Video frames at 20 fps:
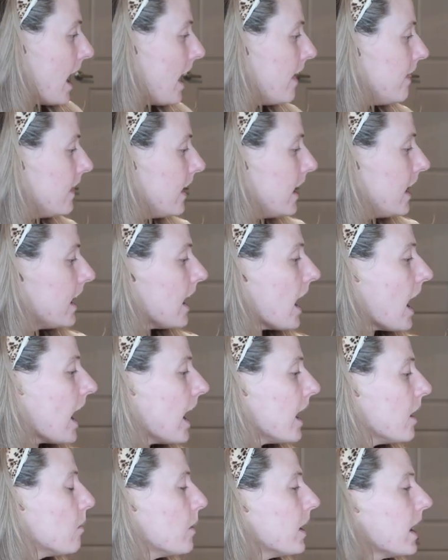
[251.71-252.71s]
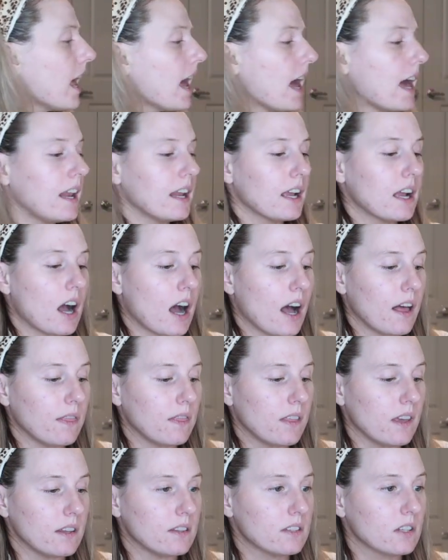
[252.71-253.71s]
And then I went ahead and got
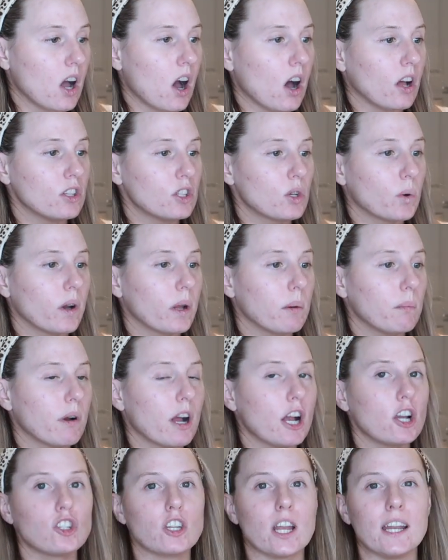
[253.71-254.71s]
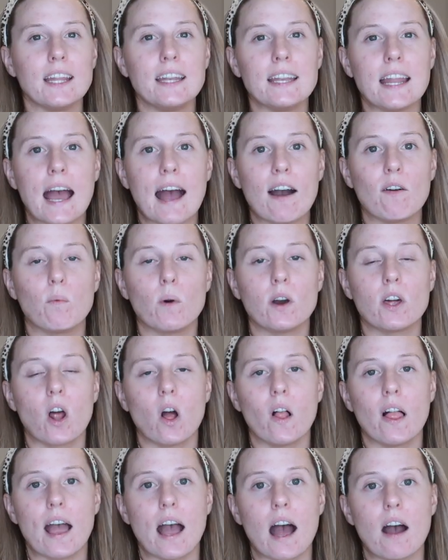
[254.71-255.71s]
this contouring brush. I didn't have one.
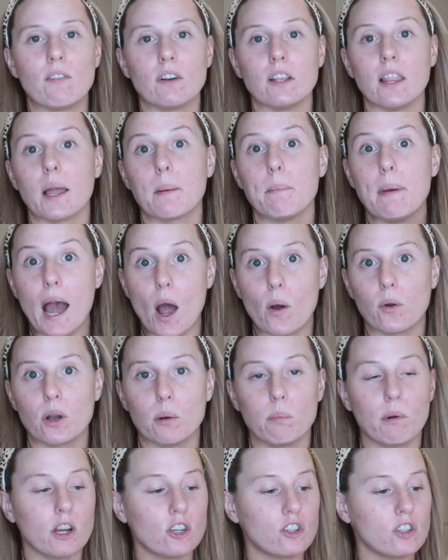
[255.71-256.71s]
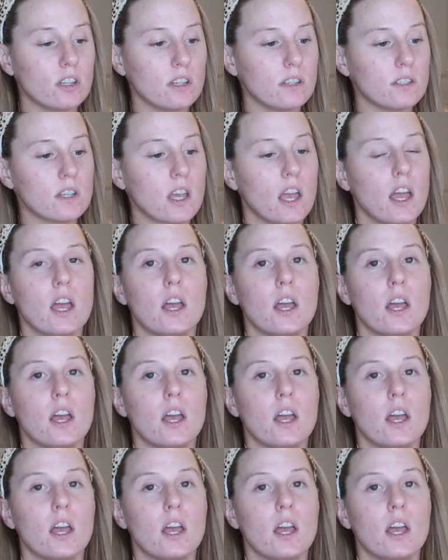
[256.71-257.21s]
All I have are like powder brushes.